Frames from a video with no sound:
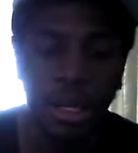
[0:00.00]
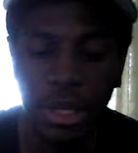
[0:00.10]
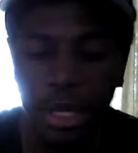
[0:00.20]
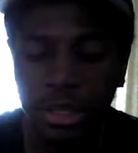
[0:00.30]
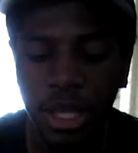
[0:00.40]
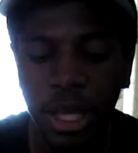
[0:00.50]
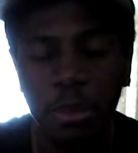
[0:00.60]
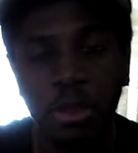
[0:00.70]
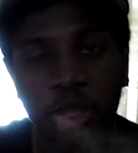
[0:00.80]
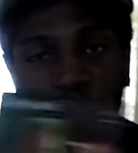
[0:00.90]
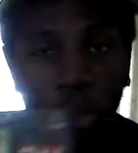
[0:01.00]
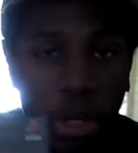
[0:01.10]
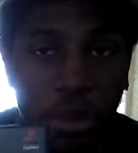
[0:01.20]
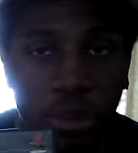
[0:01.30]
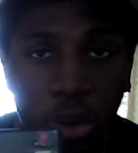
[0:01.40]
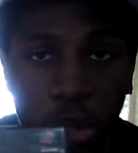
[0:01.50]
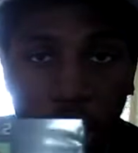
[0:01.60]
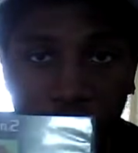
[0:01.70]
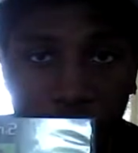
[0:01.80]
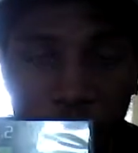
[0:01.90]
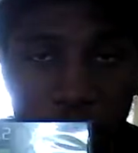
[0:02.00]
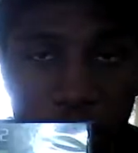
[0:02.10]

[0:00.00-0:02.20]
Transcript: Next game is 24 the game.